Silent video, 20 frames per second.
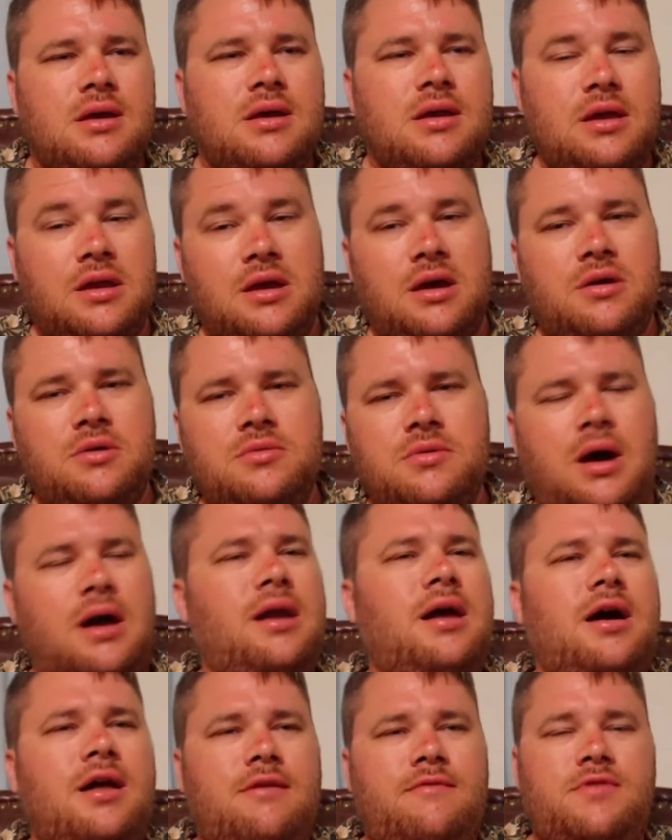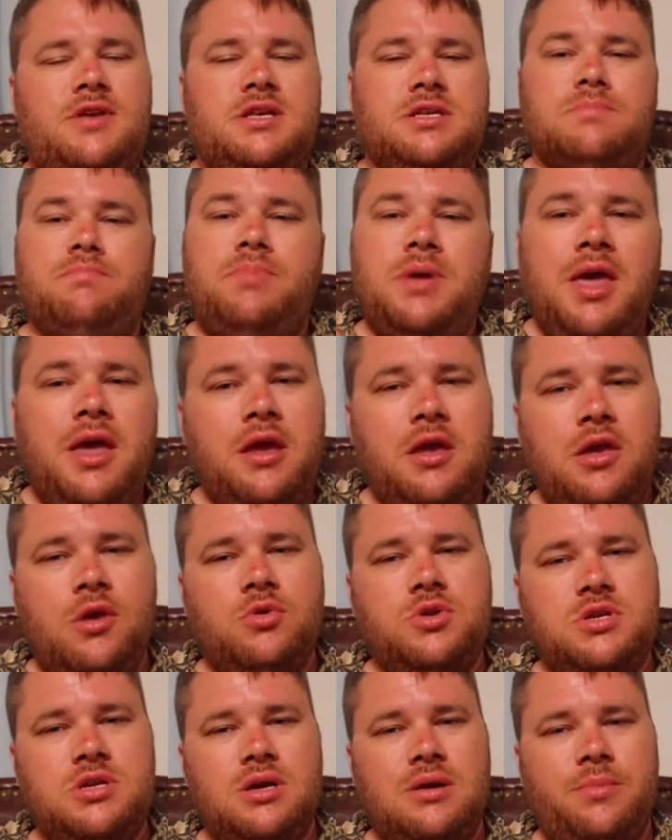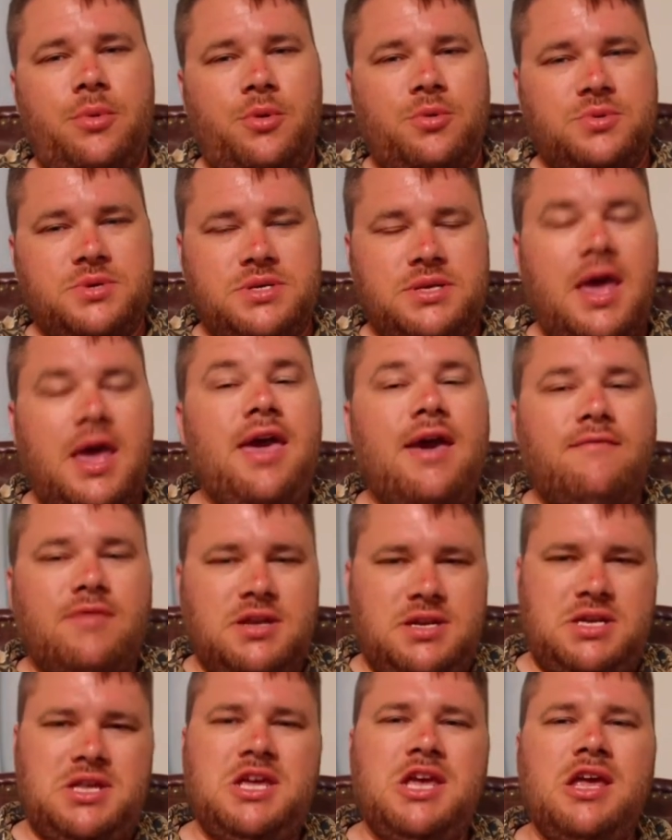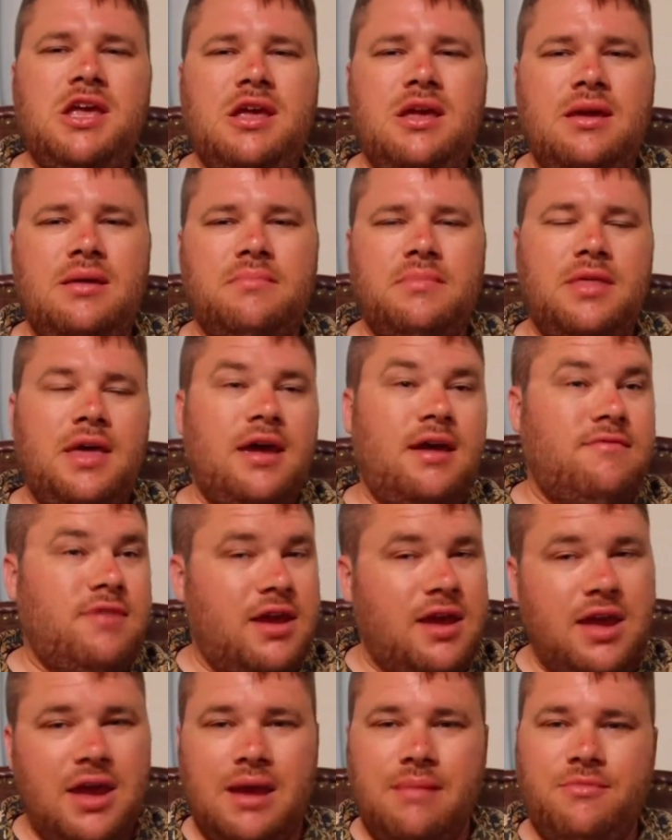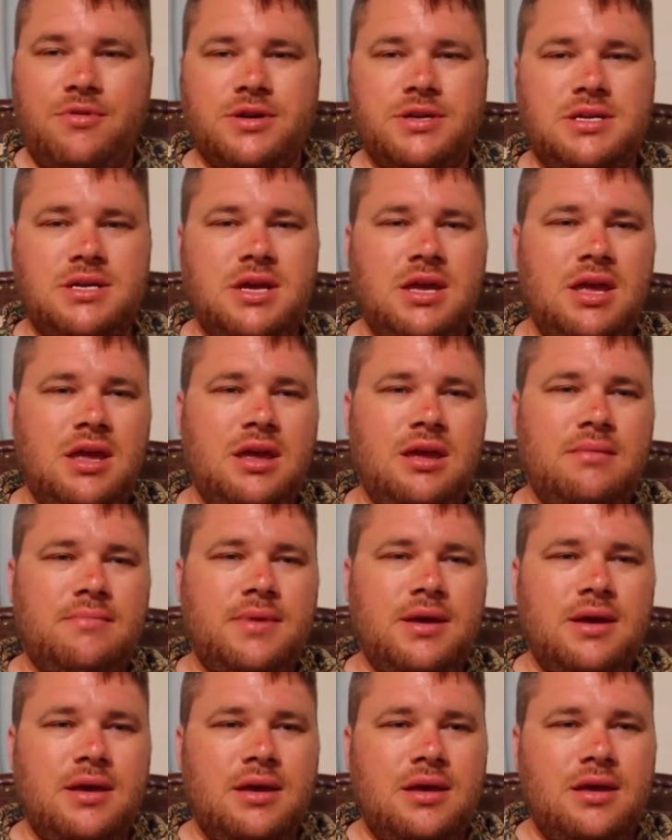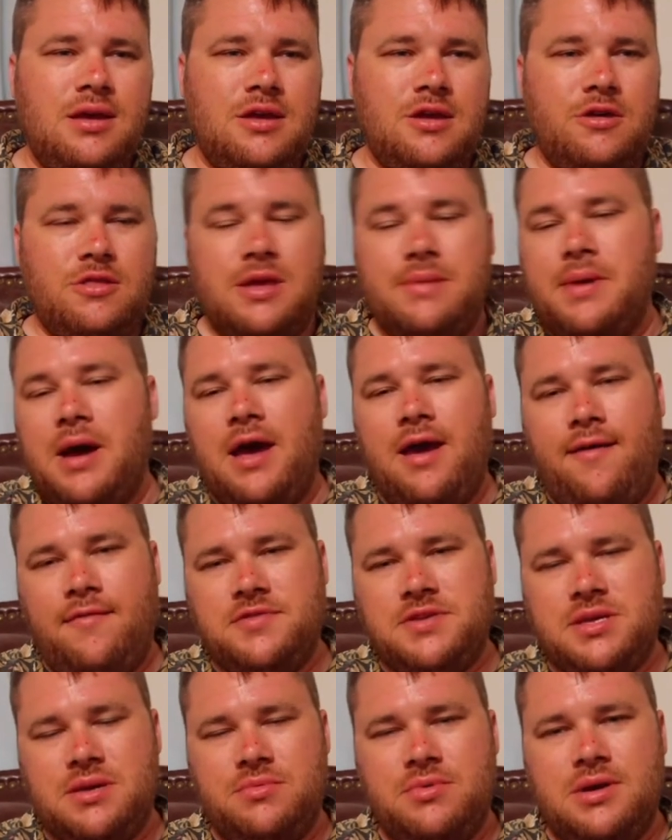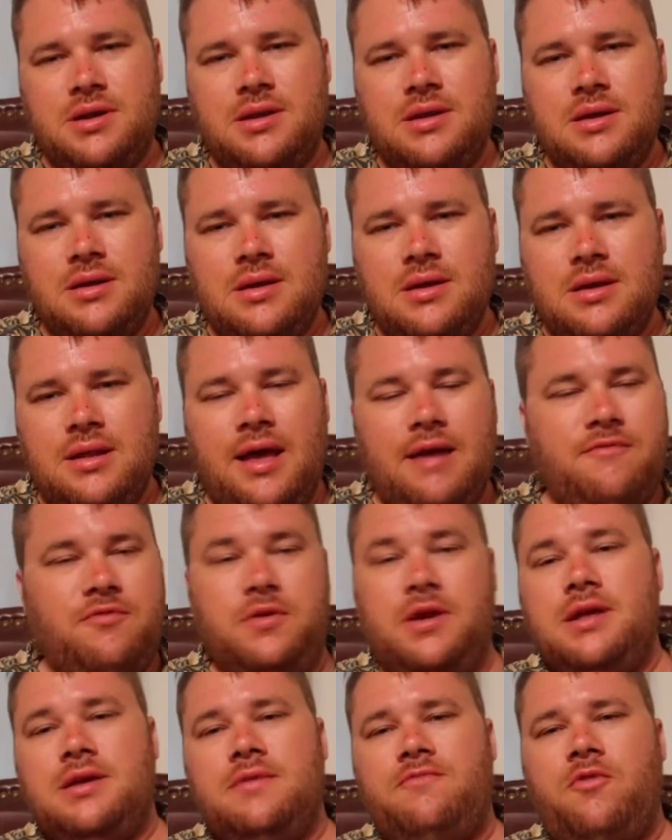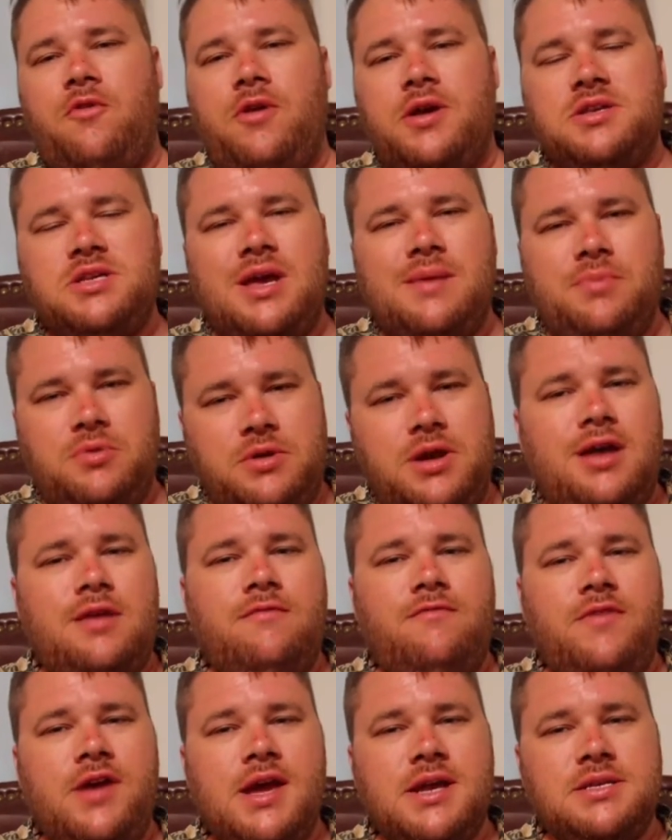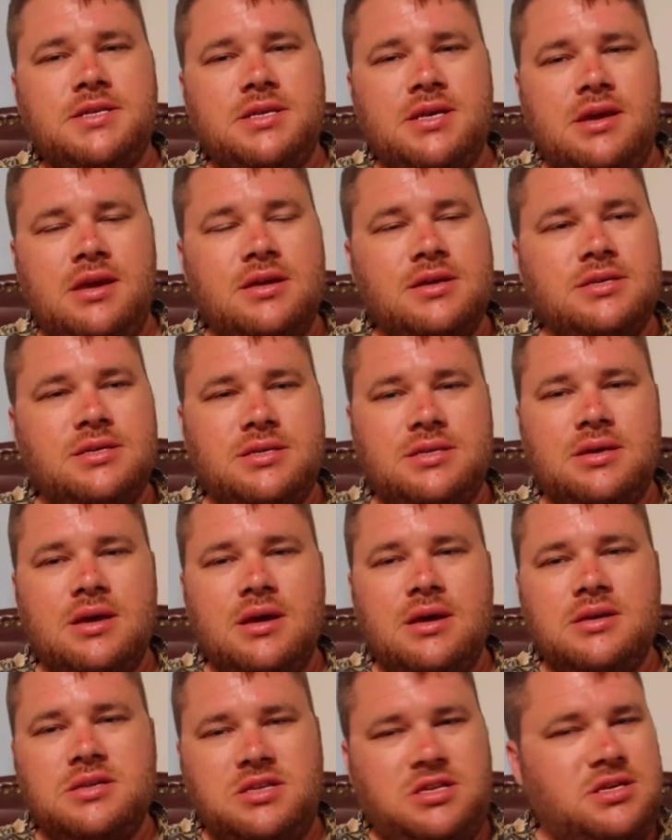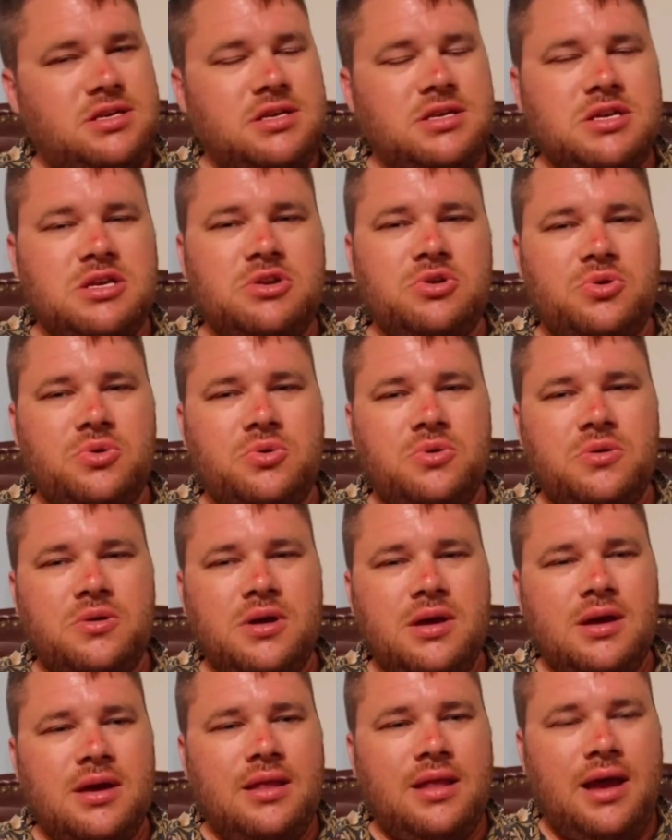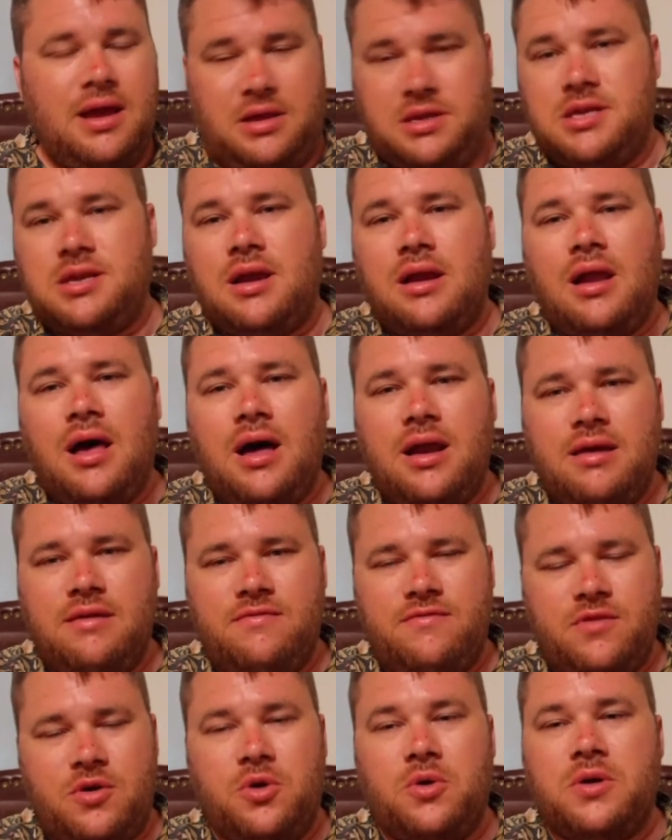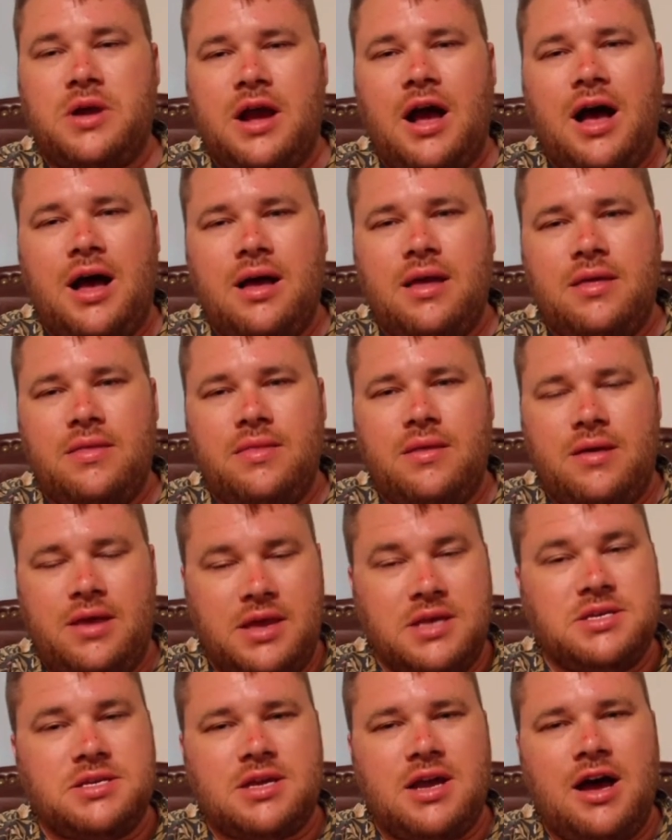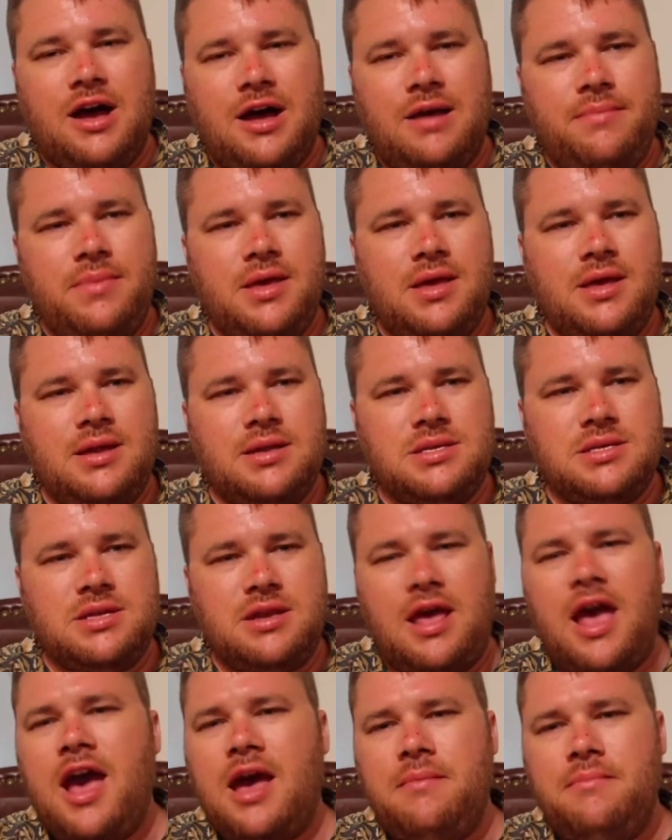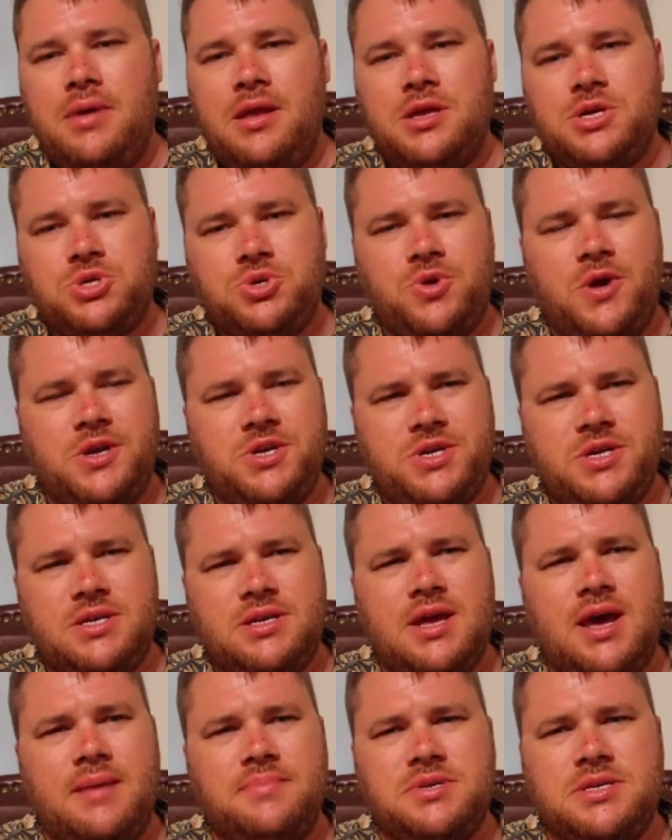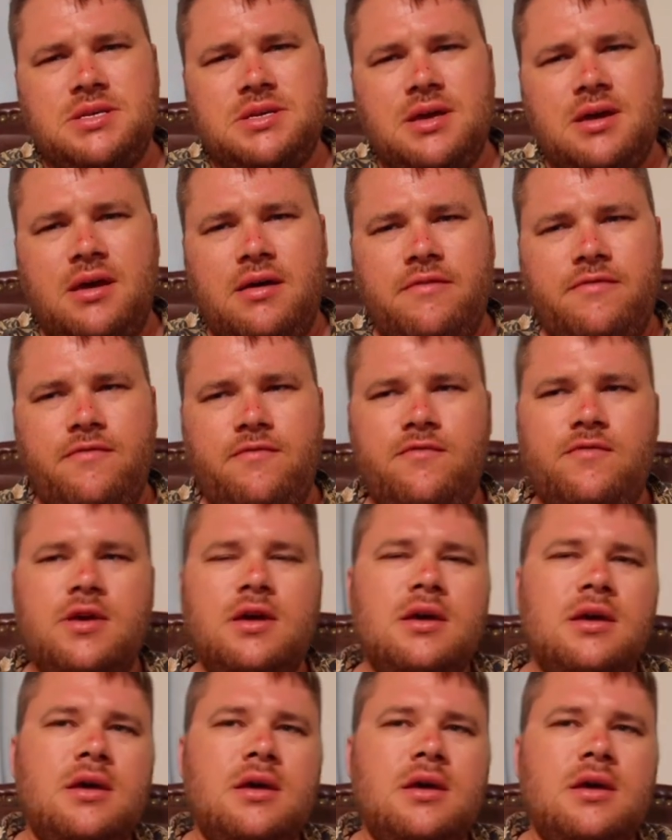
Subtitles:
You know, a lot of these big YouTubers, they have a team. They have a camera team. You know, they might have someone, like, for example, Nothing Fancy, his sister, like, did a lot of his comments and administration type stuff.